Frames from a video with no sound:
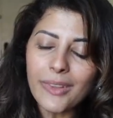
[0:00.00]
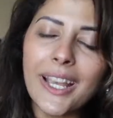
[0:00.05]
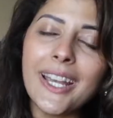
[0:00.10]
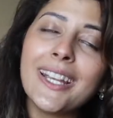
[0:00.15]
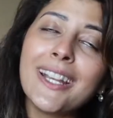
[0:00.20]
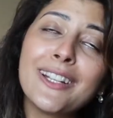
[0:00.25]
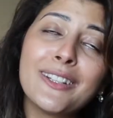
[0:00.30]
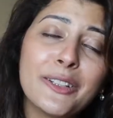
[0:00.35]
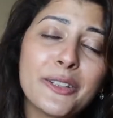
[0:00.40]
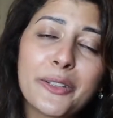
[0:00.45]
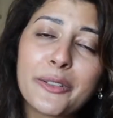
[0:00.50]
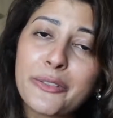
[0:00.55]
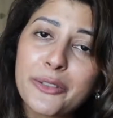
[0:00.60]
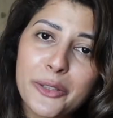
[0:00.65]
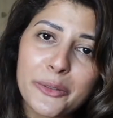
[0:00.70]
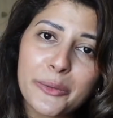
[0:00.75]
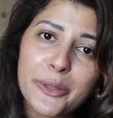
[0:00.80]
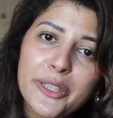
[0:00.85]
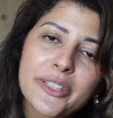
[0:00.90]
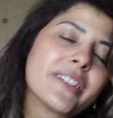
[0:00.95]
and I look
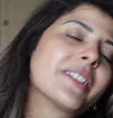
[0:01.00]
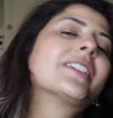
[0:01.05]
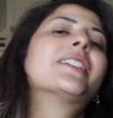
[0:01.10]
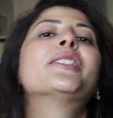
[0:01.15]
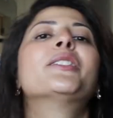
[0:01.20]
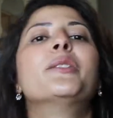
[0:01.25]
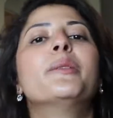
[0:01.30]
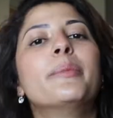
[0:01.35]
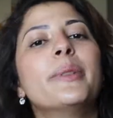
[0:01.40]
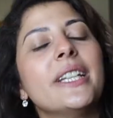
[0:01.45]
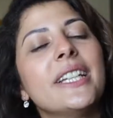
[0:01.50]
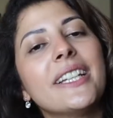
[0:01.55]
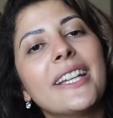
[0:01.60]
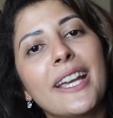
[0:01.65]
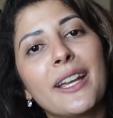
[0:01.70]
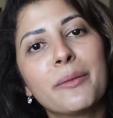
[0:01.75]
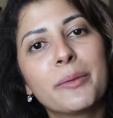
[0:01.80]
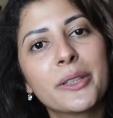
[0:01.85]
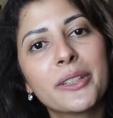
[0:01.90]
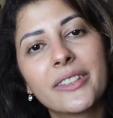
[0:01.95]
forward to
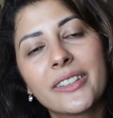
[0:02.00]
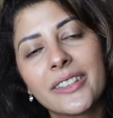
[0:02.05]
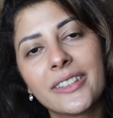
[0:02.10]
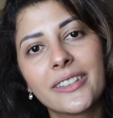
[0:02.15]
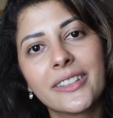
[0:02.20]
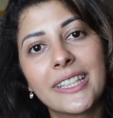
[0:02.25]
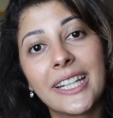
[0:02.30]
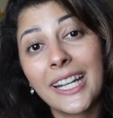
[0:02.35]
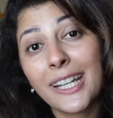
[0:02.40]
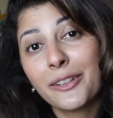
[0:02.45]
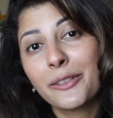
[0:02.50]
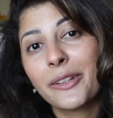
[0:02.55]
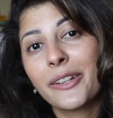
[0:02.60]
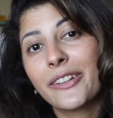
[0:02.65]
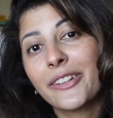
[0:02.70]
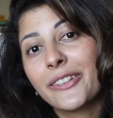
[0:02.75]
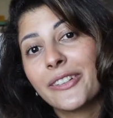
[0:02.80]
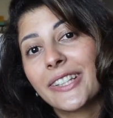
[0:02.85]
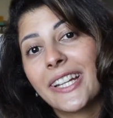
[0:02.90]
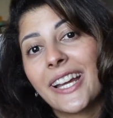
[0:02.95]
being able to connect
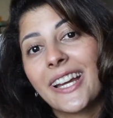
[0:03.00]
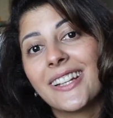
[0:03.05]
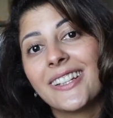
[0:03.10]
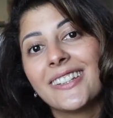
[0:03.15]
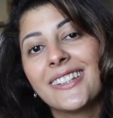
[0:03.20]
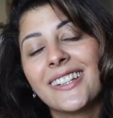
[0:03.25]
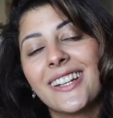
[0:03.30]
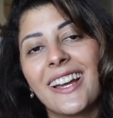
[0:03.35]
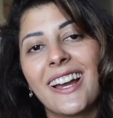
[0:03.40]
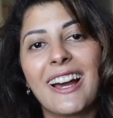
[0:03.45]
with you again.